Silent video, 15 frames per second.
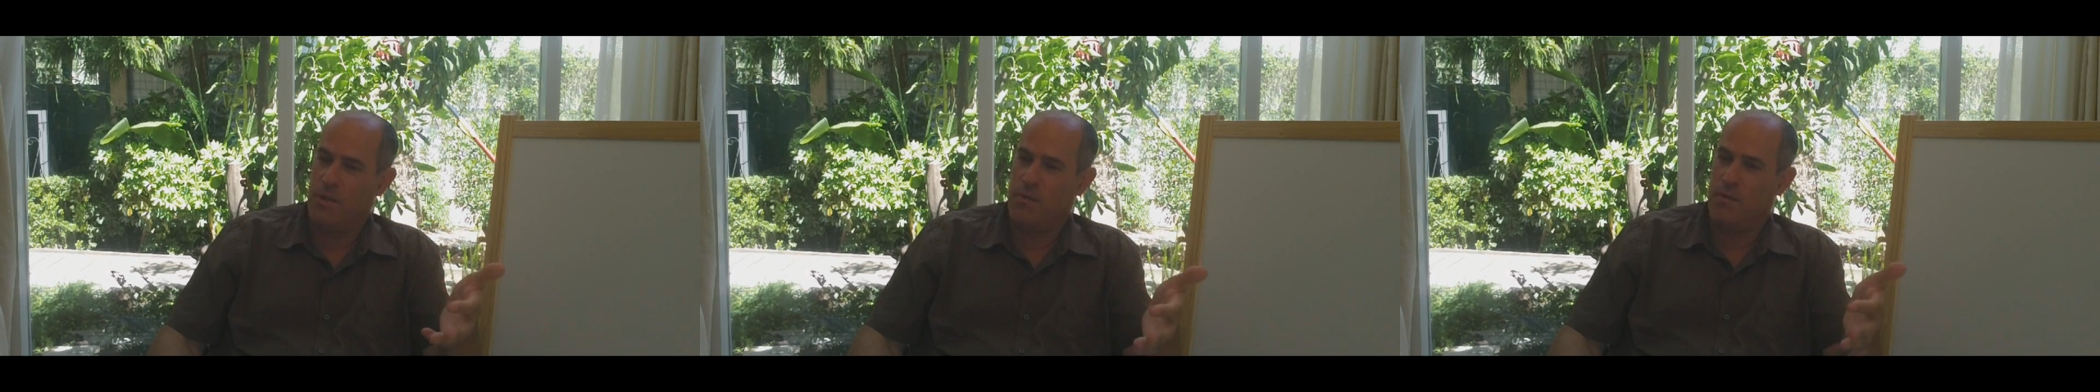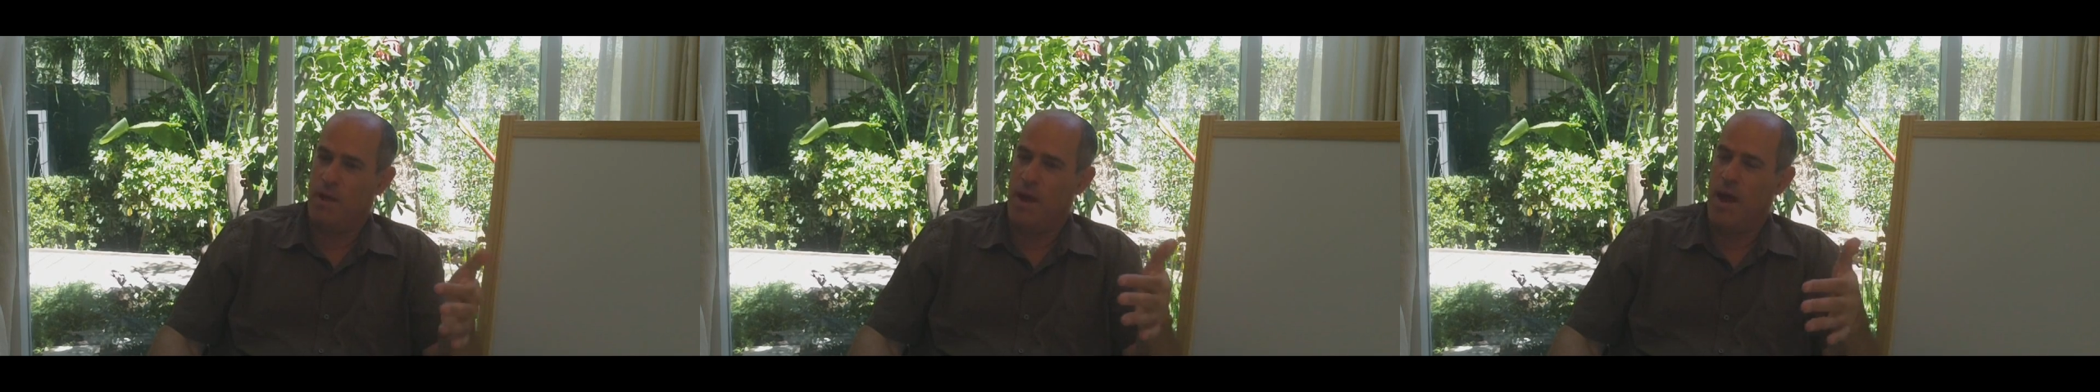
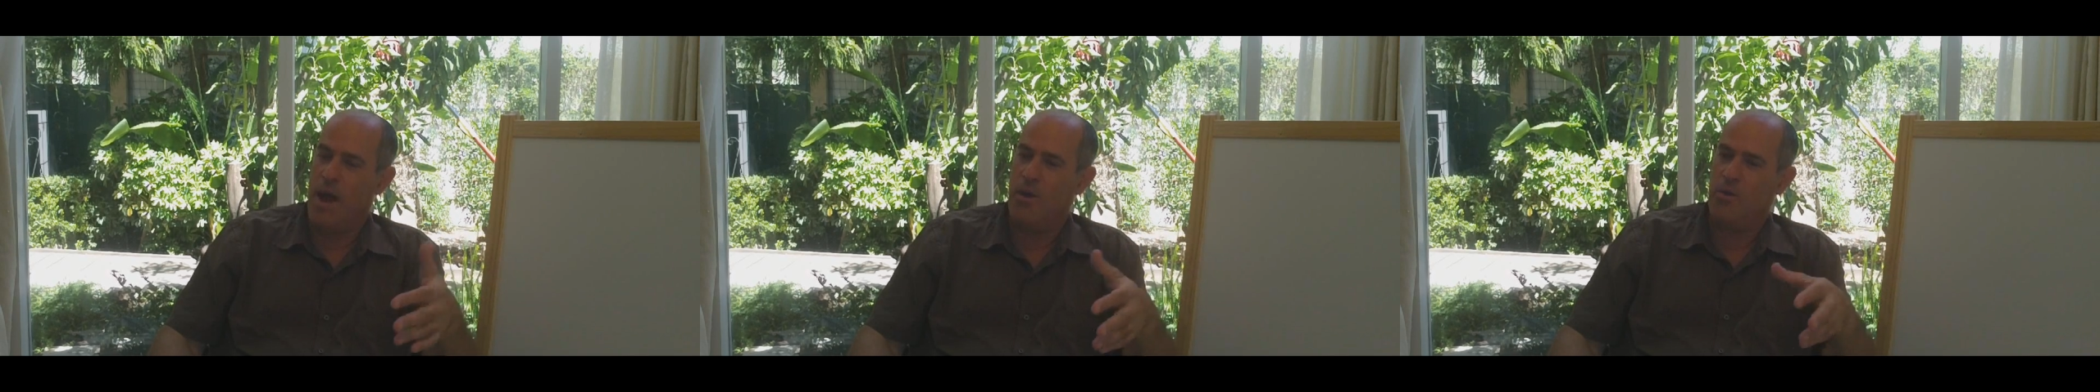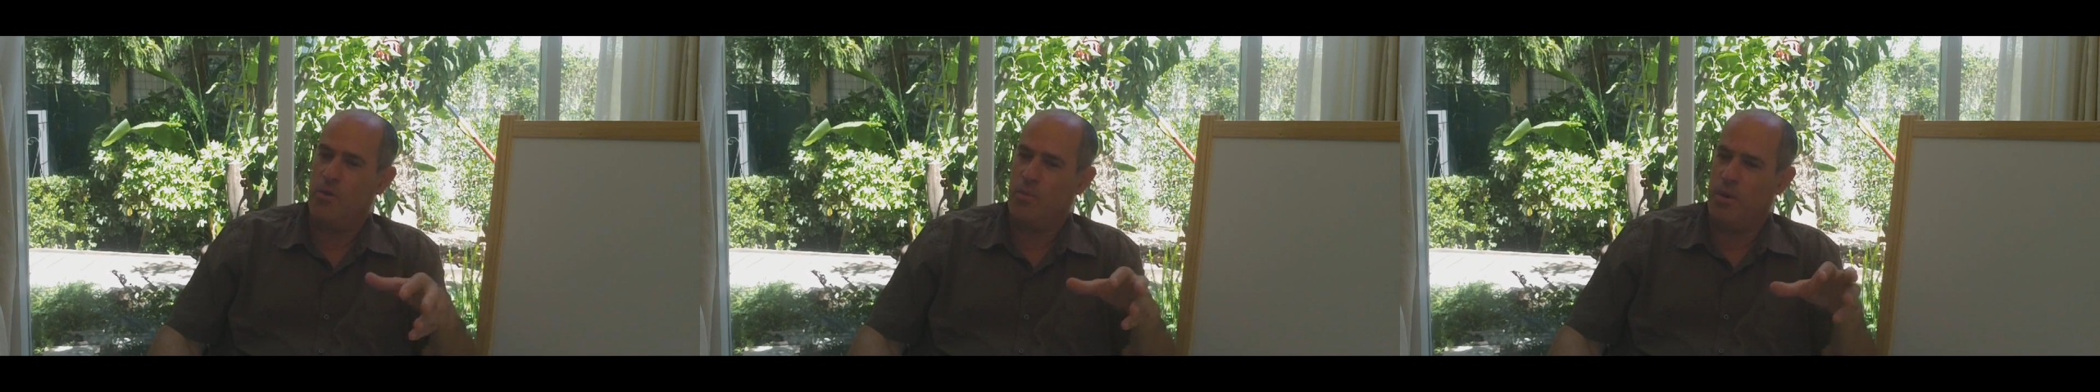of
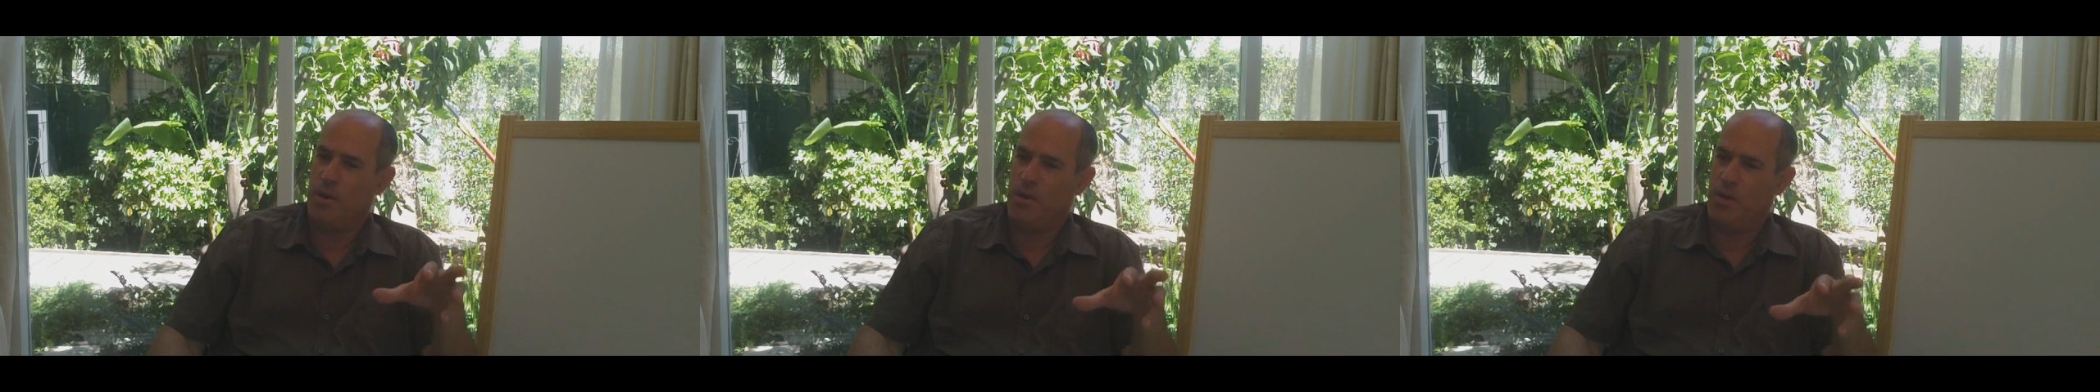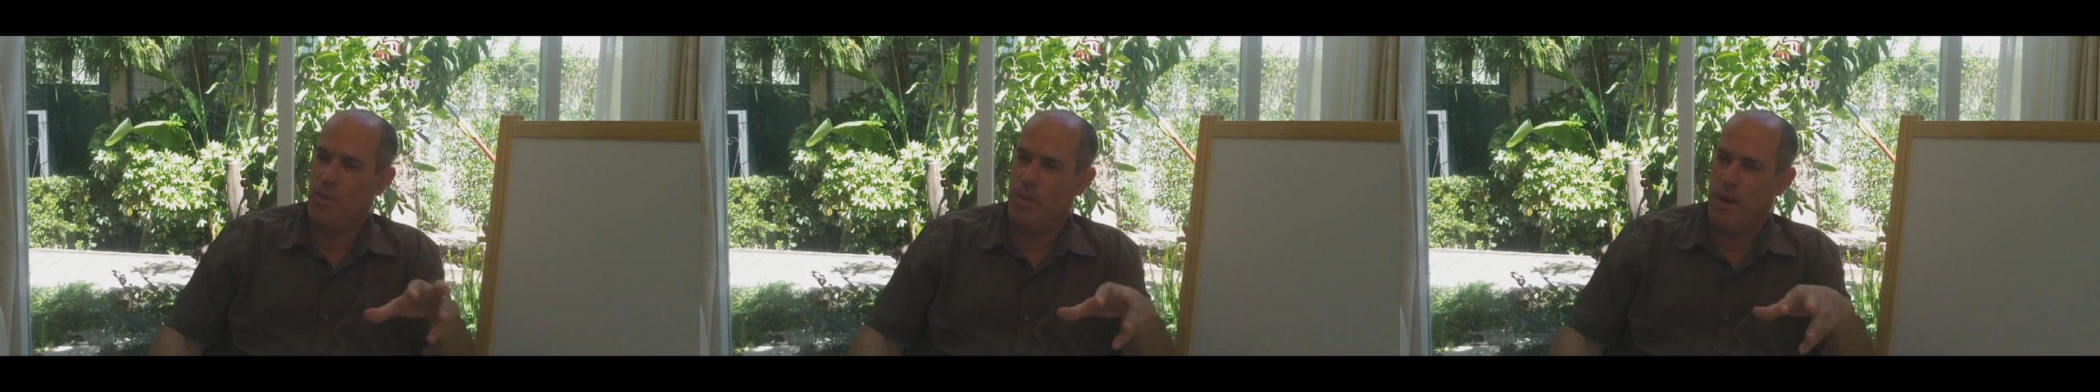how to
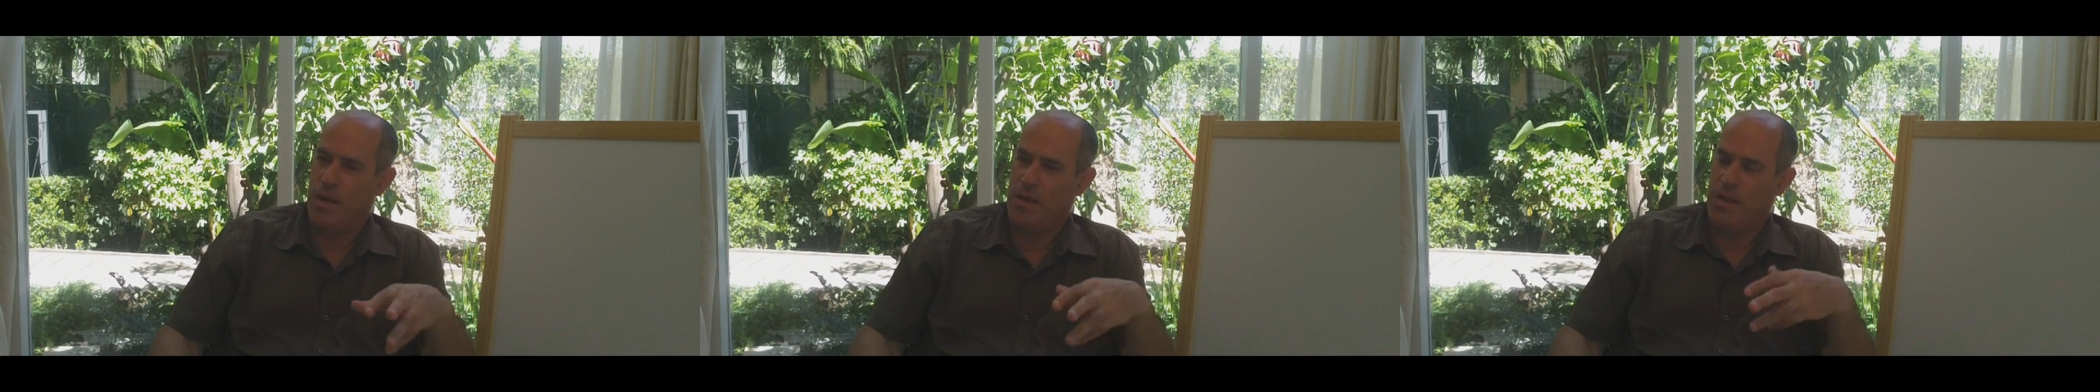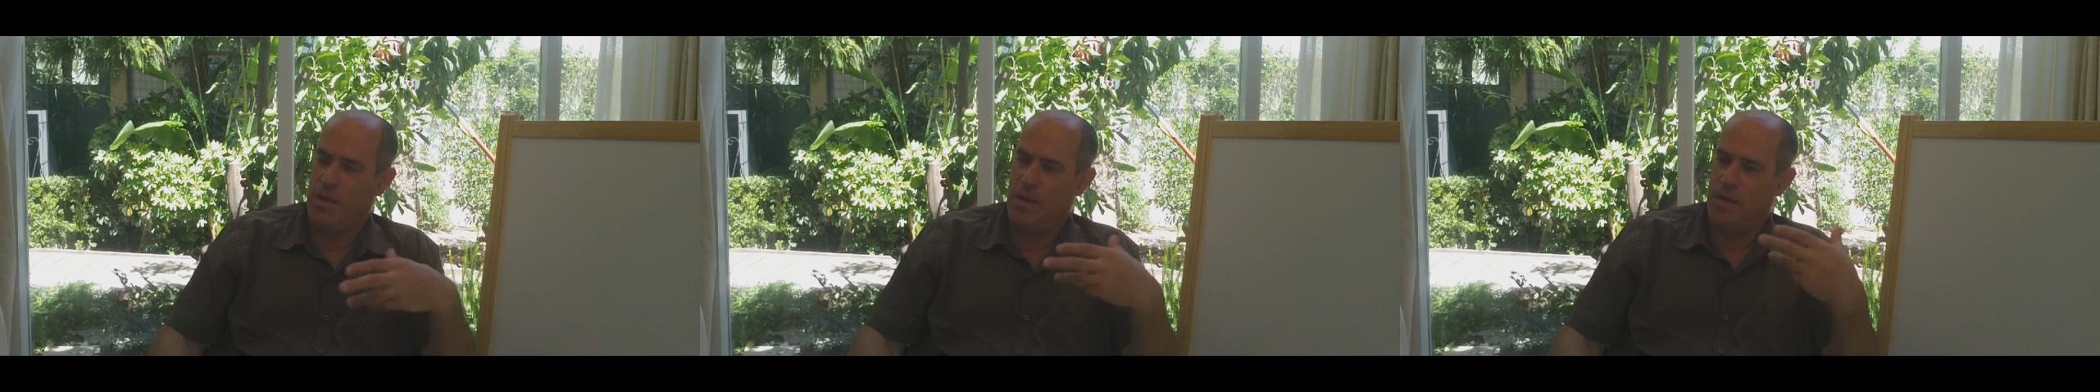bring
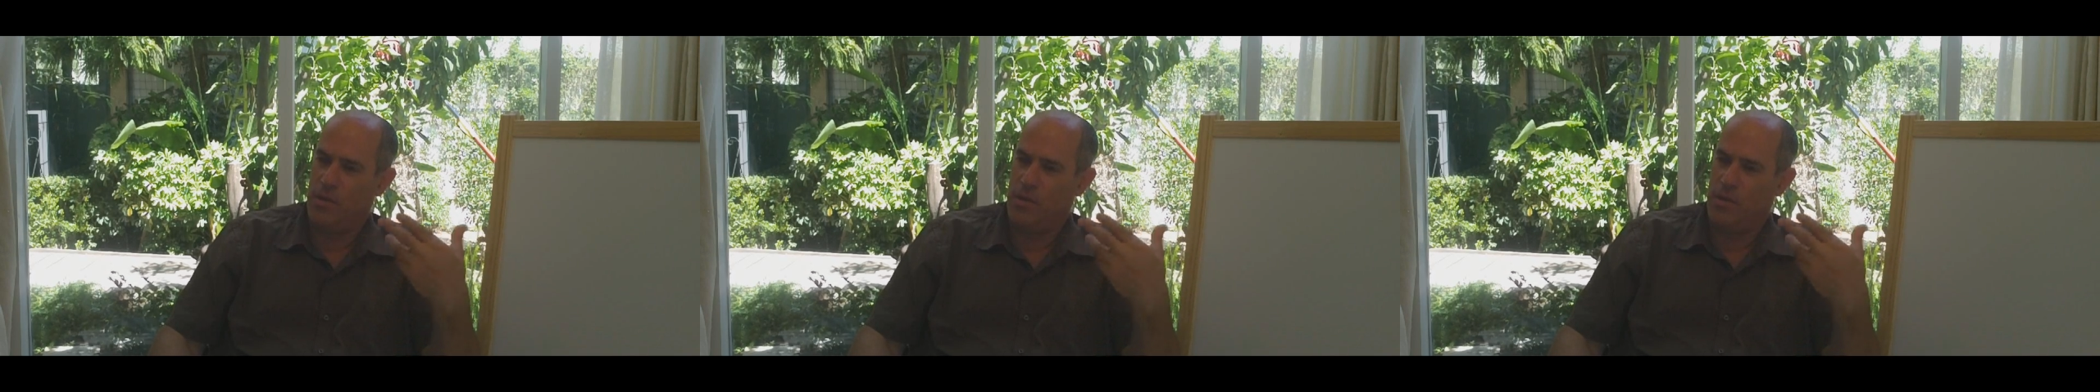humanity